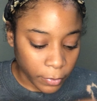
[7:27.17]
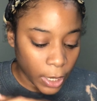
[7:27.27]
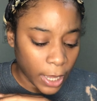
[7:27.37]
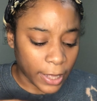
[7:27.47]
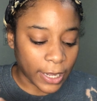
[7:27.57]

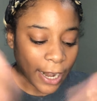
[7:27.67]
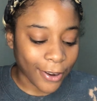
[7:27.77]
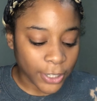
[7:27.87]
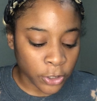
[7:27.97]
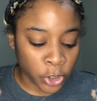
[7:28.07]
And then I
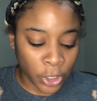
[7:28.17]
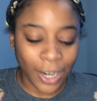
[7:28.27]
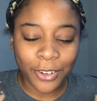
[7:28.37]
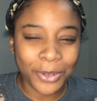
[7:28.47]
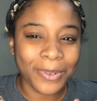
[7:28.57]
also
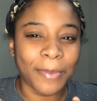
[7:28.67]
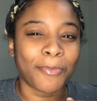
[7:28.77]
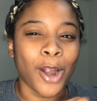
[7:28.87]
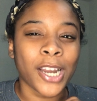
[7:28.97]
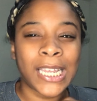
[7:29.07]
struggled with
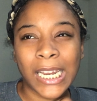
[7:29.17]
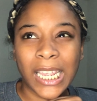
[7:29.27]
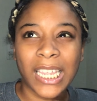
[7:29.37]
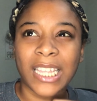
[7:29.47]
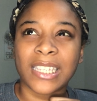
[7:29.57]

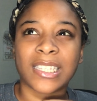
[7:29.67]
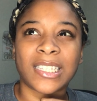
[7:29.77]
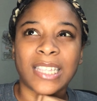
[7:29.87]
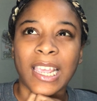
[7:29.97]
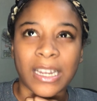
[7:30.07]
marketing and
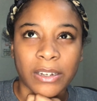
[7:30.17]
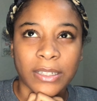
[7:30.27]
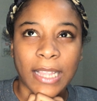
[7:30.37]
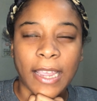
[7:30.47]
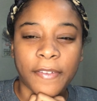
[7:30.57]

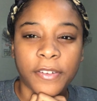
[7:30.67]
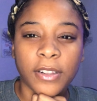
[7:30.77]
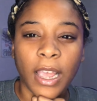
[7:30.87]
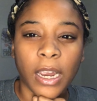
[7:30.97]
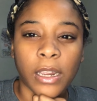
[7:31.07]
sales. Like, I feel
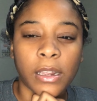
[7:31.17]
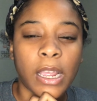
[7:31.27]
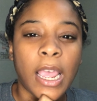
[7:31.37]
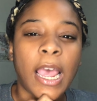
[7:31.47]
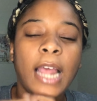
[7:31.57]
like
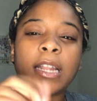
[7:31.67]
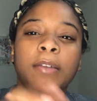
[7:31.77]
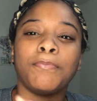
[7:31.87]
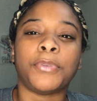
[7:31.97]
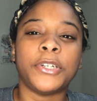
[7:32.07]
I
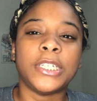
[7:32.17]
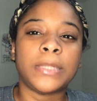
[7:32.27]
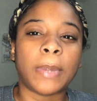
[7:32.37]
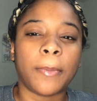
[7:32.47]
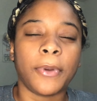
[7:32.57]
didn't push
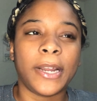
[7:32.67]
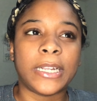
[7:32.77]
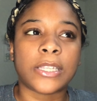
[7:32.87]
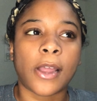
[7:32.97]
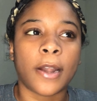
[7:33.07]
my brand
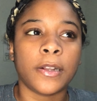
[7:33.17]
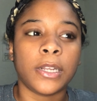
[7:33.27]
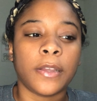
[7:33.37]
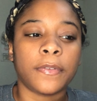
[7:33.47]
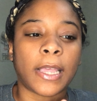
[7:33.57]
as hard
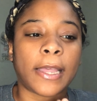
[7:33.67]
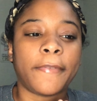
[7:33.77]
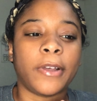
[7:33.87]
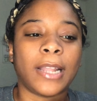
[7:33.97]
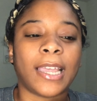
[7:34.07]
enough. Like, I
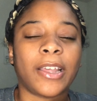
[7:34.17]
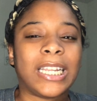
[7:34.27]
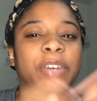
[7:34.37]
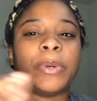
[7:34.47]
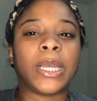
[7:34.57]
felt like I
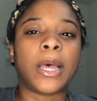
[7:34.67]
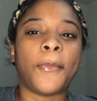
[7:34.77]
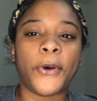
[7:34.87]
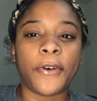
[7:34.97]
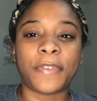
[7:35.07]
didn't want to come
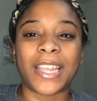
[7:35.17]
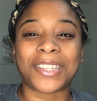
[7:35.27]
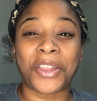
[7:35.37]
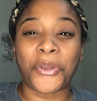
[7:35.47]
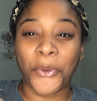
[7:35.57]
off
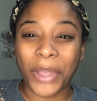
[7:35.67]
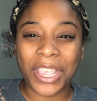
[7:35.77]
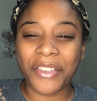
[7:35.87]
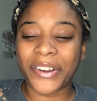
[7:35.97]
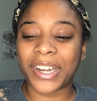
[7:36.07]
as
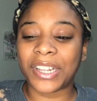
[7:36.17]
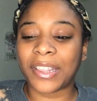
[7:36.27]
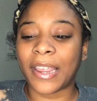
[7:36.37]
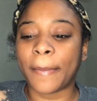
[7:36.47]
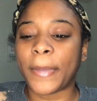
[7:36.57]
annoying or
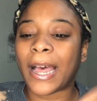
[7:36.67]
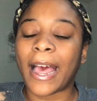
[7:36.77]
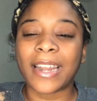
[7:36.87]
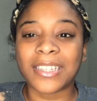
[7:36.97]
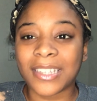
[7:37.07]
anything, but
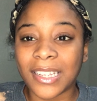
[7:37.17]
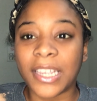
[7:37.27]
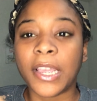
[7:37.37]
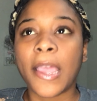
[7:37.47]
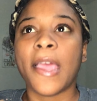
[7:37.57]

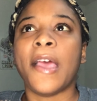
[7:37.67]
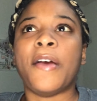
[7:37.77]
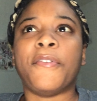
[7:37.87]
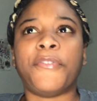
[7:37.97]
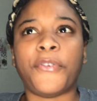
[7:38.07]
honestly,
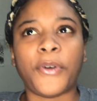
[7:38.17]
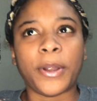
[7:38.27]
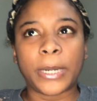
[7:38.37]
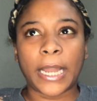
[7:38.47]
for